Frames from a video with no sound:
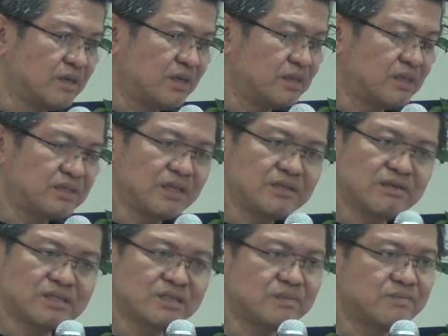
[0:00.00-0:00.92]
And I tell
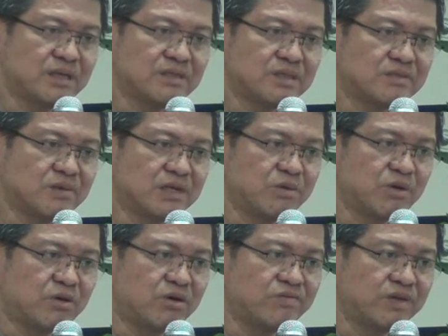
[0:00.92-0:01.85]
you, as men, that's why
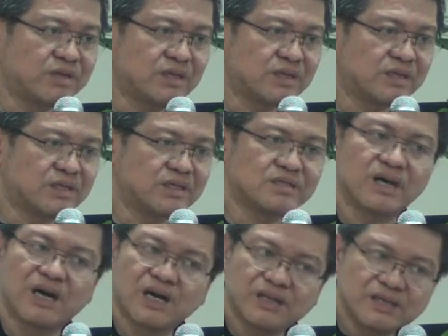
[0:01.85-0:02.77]
we often are
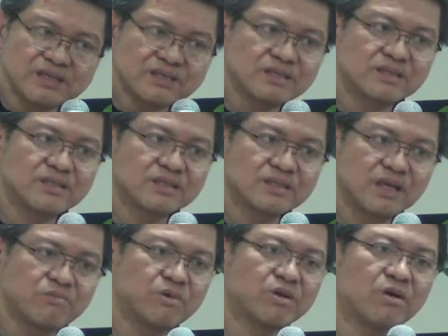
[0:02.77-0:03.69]
dishonest
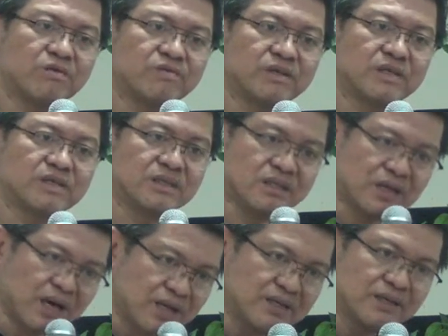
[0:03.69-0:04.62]
and we're often in
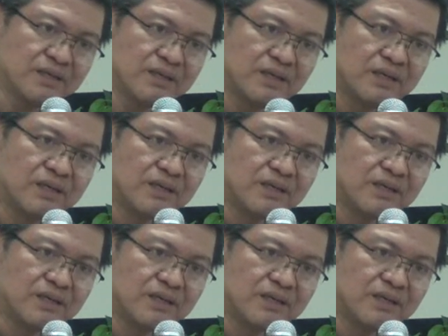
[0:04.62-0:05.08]
denial.